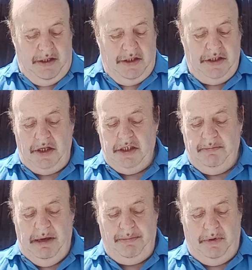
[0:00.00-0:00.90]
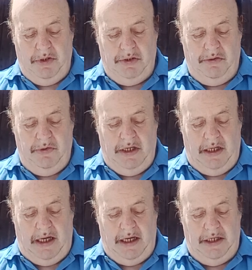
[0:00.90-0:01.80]
Such people should
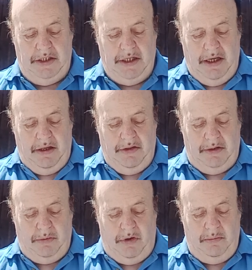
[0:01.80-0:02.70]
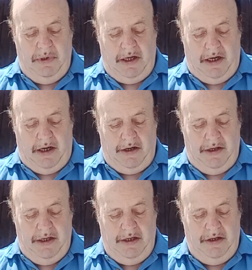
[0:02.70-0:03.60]
realize that what we are
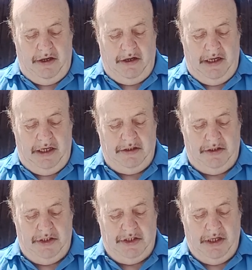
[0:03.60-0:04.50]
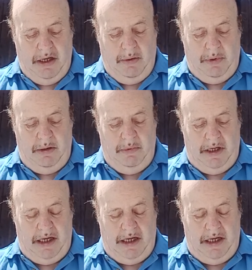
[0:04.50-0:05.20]
in our letters when we are